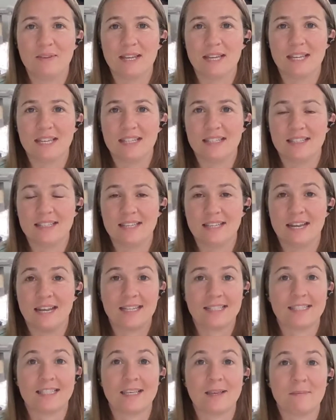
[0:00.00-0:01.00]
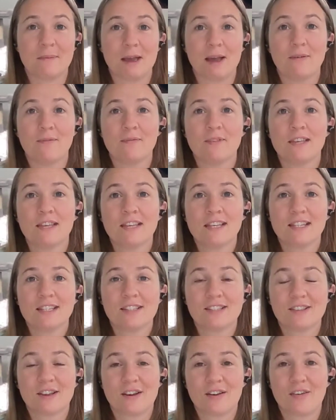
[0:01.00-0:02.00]
in today's email.
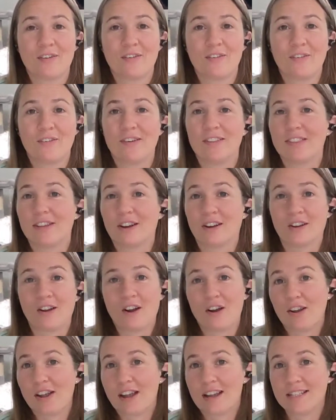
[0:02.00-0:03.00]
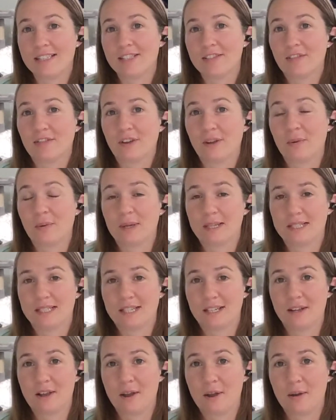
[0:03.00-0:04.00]
So there are all kinds of fun ways
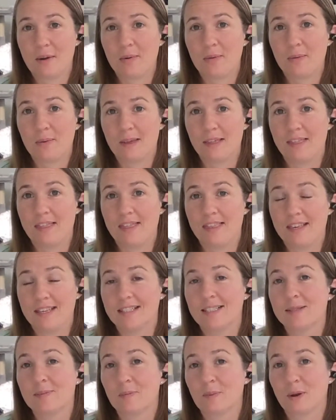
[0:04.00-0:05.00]
to go with this